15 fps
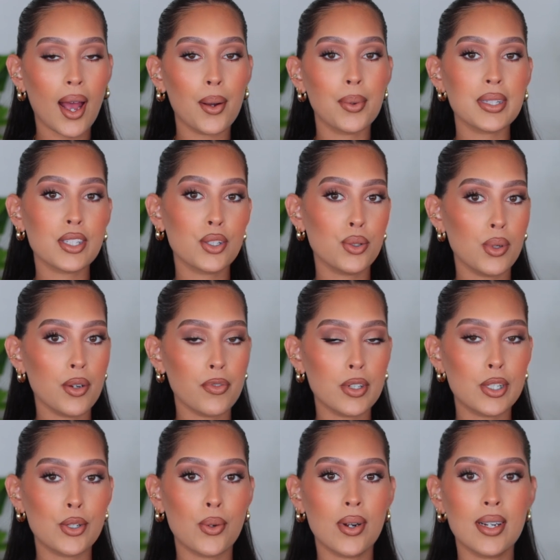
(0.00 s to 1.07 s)
I went to two
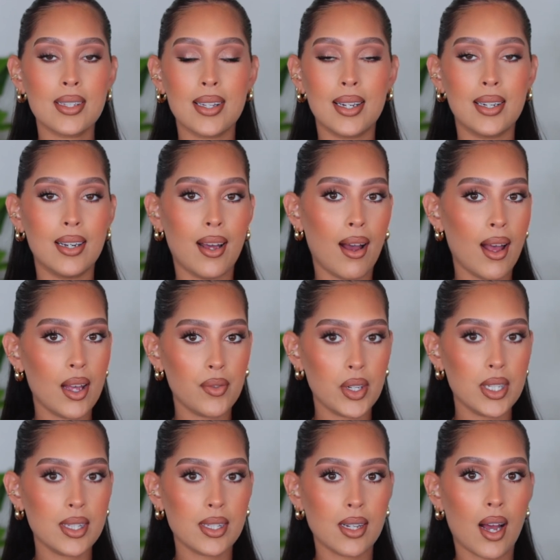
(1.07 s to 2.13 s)
different stores. They did not have
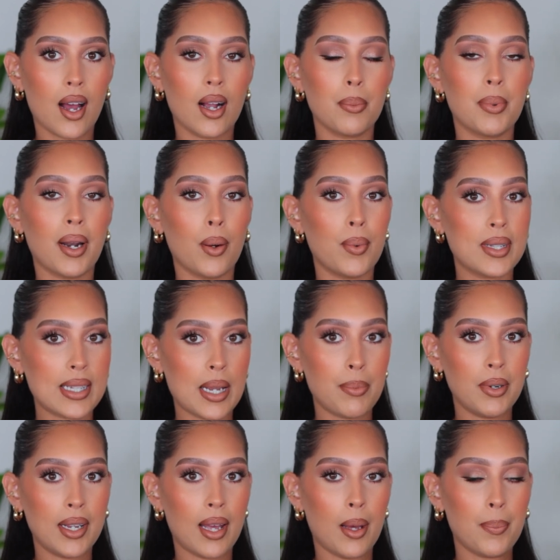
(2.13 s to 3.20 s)
it in stock, but I was
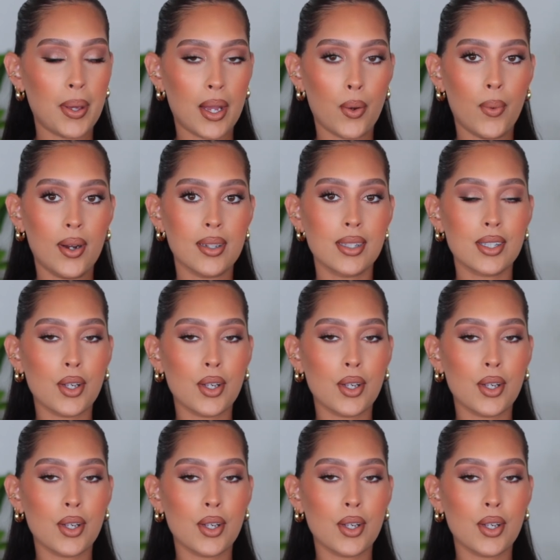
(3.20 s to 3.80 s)
able to get a pink one.